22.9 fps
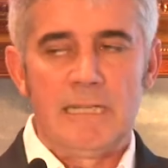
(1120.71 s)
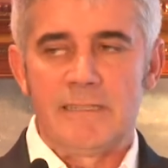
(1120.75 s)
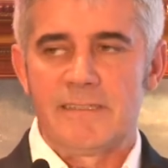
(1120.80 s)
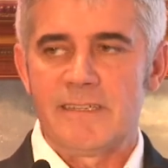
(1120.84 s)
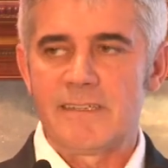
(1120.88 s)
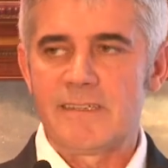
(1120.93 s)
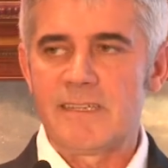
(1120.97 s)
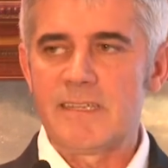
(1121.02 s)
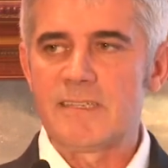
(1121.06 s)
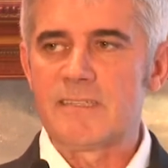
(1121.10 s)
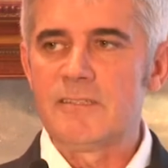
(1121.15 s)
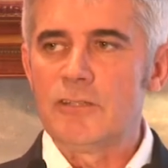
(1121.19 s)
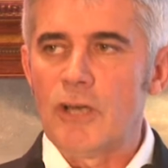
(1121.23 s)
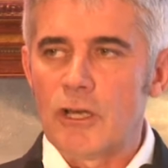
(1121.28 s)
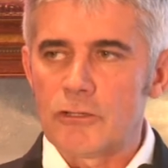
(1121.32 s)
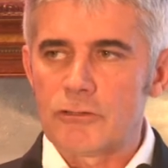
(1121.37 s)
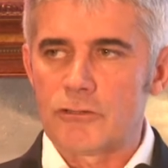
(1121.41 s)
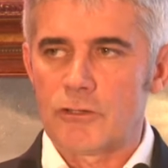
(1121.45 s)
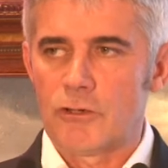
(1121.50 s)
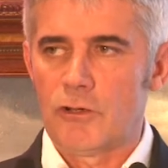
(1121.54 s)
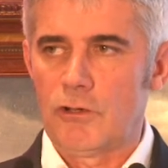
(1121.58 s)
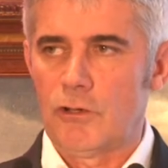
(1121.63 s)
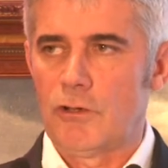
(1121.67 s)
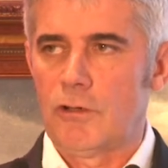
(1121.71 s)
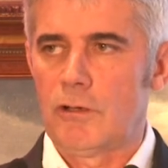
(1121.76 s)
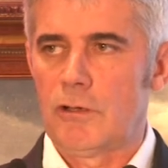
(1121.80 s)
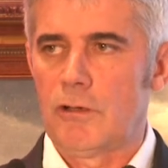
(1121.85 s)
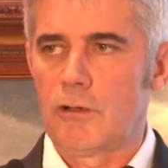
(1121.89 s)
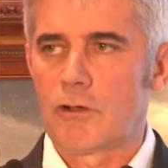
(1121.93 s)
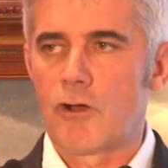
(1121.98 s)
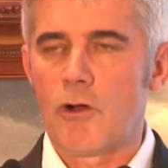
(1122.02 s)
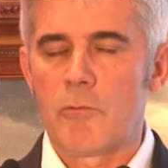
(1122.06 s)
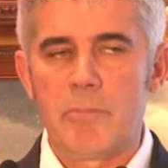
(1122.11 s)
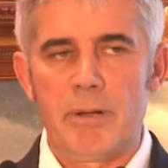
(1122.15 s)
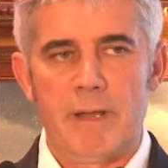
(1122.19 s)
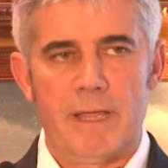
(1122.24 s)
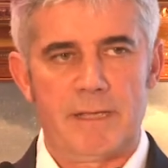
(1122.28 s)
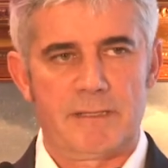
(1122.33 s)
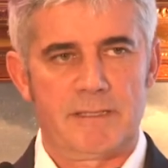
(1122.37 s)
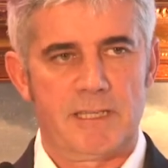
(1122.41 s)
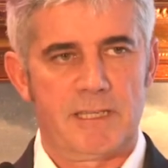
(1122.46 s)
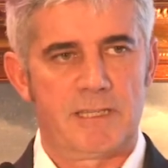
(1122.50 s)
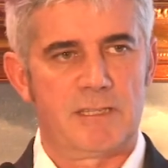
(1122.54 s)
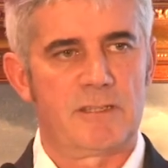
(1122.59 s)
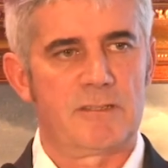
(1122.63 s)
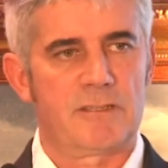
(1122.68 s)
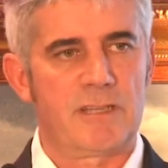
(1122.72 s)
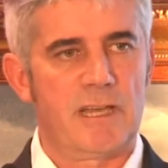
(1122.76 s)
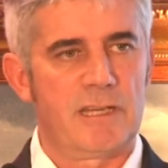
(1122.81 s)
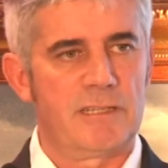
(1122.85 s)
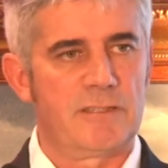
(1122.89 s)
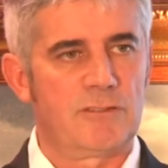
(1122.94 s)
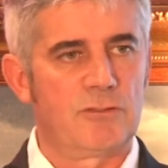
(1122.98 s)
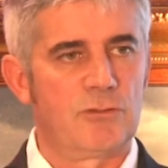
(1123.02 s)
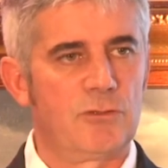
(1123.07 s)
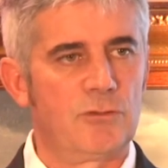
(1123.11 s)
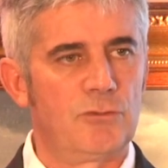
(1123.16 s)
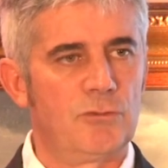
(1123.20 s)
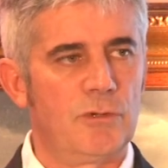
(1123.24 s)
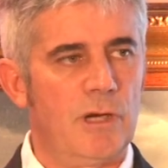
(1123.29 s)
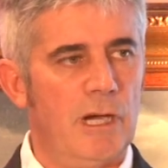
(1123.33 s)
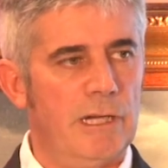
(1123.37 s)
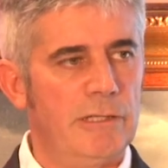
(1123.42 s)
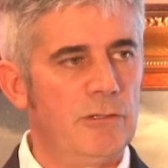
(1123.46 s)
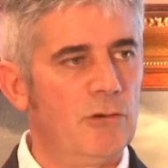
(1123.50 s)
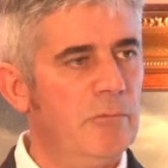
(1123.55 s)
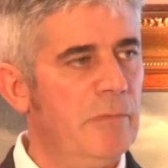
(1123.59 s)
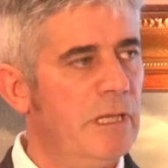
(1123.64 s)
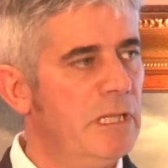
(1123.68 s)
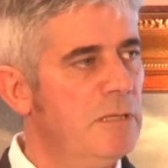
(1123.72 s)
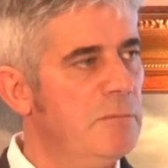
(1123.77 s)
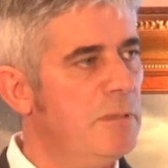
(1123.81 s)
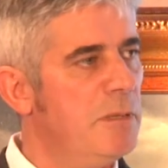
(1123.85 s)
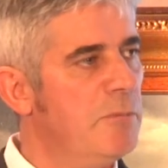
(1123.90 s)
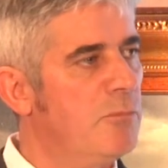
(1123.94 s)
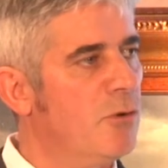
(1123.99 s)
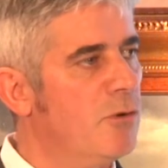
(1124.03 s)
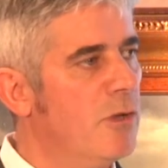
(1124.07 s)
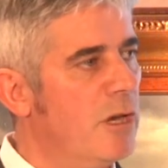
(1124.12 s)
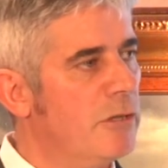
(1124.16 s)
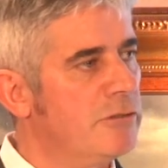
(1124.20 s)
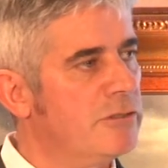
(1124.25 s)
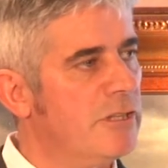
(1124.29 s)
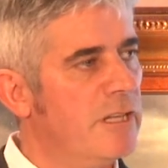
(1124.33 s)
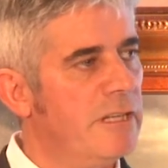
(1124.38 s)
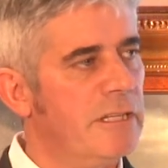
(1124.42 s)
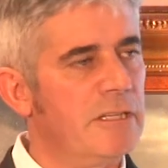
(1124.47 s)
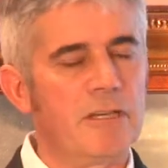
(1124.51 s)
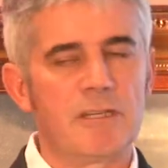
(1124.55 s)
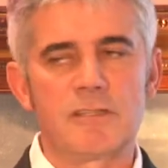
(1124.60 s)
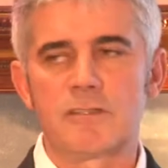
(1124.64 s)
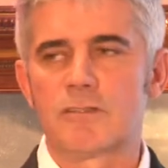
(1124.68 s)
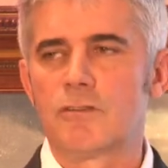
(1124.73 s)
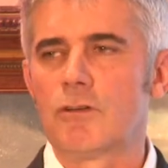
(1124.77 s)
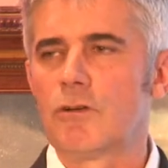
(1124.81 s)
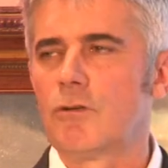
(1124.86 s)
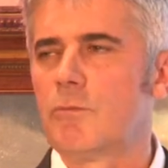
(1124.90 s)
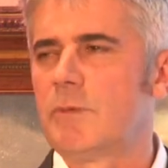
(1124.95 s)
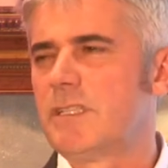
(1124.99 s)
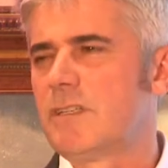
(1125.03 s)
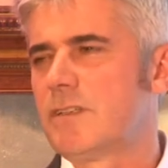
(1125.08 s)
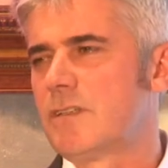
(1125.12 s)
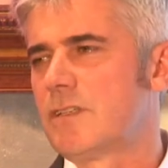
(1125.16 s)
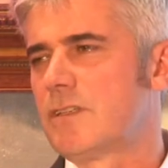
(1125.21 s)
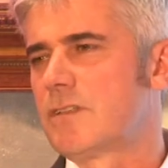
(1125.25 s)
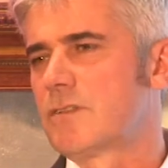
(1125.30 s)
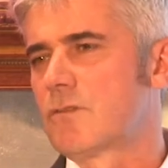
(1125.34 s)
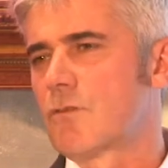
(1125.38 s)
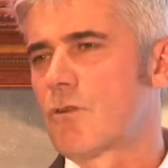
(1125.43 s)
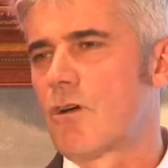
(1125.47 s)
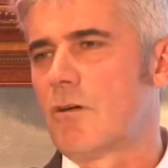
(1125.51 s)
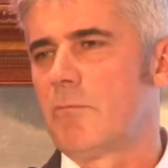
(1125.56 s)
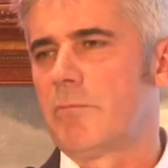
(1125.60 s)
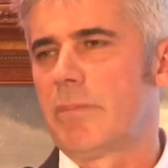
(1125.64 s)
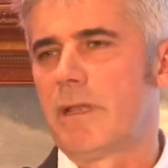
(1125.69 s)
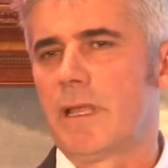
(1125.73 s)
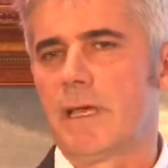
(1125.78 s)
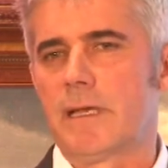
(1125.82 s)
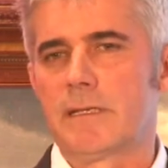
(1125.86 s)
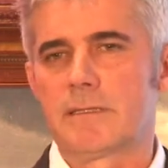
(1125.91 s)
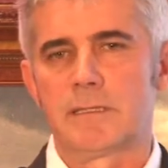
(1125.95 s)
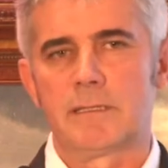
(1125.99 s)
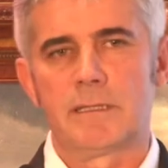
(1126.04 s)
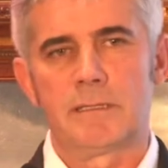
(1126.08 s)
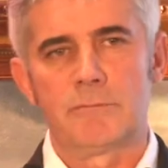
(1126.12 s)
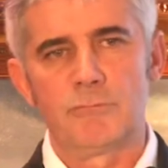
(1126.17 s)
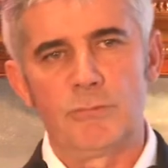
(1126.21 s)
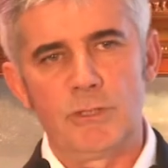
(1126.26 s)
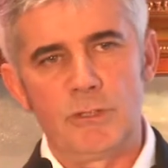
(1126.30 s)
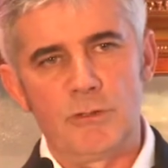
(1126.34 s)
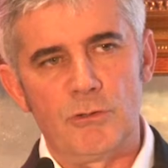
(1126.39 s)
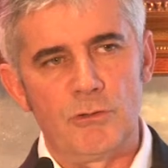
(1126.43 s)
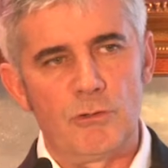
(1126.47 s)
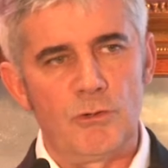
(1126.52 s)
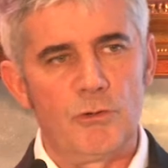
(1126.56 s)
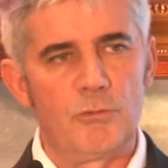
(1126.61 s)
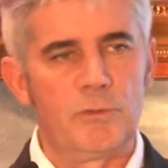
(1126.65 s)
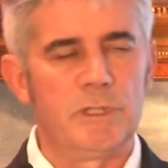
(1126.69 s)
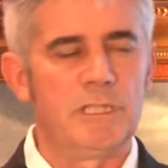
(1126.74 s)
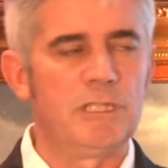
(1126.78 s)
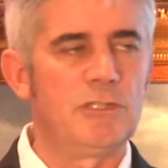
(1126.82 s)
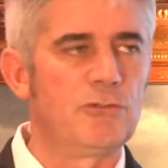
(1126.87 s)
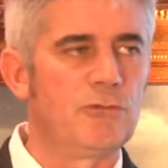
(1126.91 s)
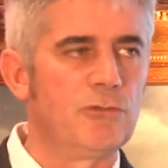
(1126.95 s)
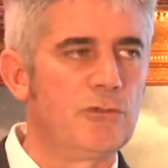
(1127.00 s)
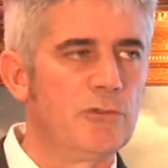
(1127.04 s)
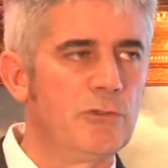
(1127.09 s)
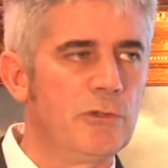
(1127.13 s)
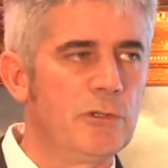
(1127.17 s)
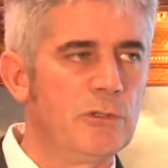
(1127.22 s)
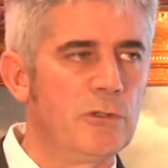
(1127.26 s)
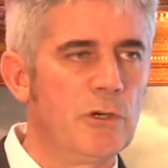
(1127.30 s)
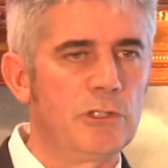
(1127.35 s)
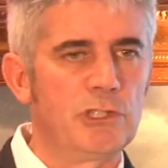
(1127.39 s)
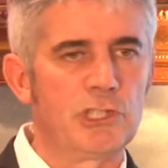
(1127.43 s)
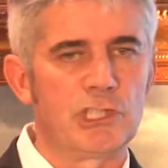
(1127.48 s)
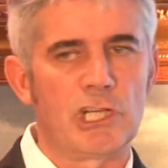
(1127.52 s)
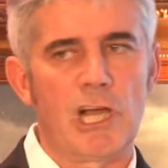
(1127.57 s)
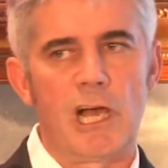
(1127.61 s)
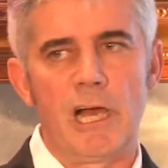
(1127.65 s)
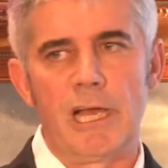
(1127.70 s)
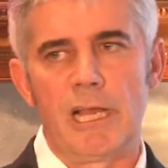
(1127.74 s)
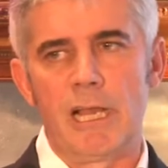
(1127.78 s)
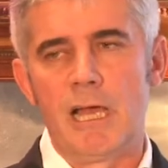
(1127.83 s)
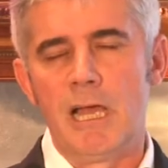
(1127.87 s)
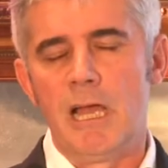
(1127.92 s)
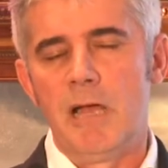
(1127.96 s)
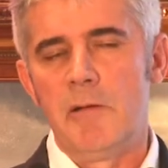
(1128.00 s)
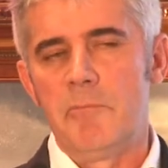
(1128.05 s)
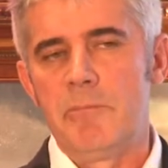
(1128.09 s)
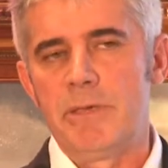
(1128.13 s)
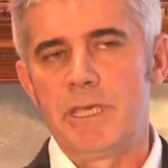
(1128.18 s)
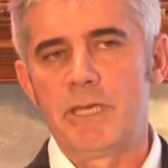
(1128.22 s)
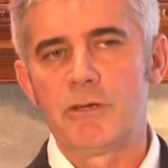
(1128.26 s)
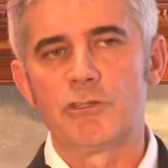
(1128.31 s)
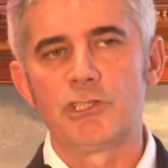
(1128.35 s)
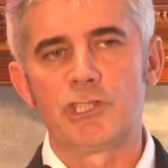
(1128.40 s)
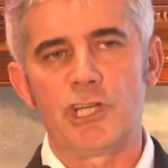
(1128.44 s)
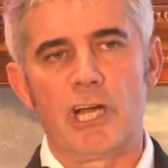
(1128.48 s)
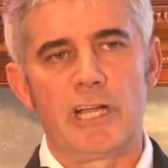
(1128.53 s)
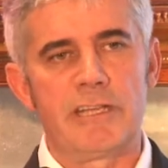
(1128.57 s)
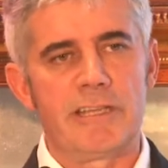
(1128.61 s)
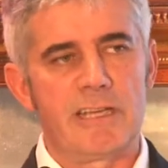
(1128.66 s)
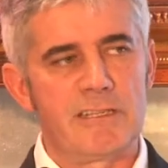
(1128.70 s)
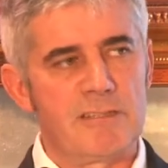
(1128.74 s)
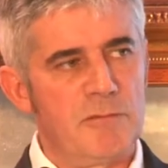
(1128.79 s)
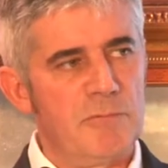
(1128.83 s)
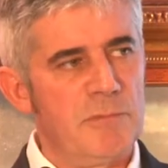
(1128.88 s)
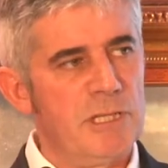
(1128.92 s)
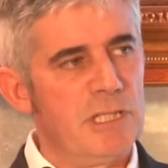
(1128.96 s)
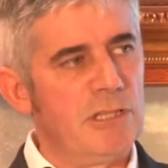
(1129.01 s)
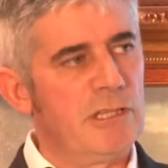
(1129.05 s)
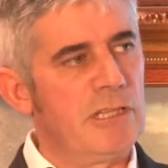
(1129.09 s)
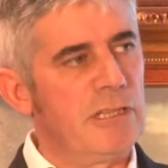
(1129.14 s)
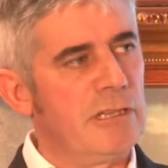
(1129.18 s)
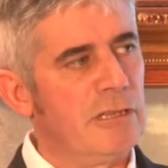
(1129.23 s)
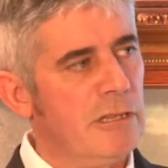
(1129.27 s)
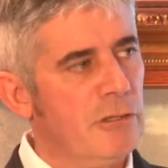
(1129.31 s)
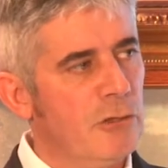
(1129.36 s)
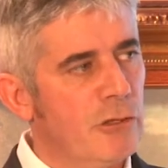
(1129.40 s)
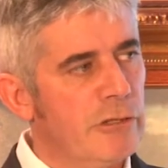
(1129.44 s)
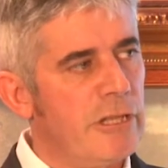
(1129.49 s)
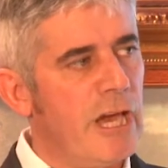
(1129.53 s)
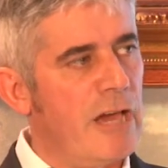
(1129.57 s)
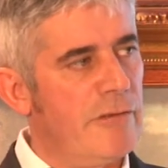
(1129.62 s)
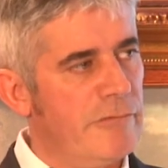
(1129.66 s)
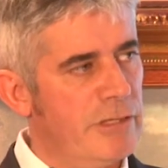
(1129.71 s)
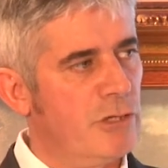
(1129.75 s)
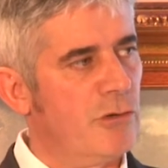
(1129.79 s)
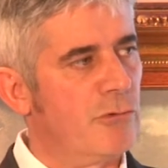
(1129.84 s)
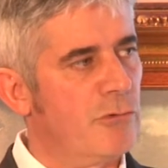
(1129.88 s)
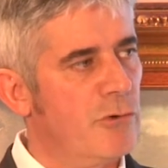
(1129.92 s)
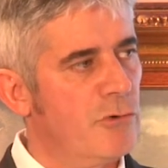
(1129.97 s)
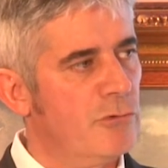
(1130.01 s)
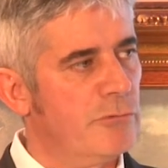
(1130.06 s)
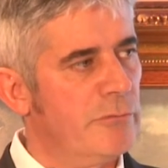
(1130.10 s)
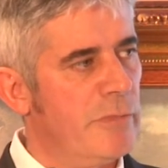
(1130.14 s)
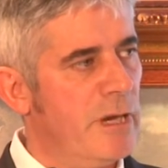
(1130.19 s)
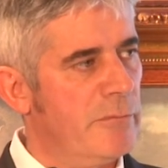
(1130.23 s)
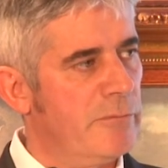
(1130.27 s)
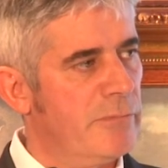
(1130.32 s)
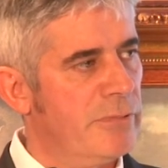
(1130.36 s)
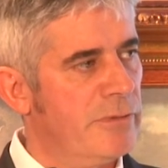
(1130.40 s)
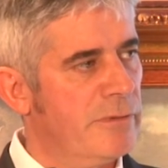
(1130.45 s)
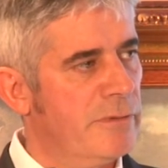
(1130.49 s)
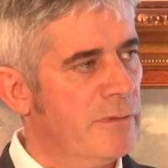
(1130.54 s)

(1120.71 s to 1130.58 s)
This is not a complex exercise to do. I know many people are telling us, no, but this is so complex and we don't know, we need to do agile. Being agile doesn't mean not having a roadmap.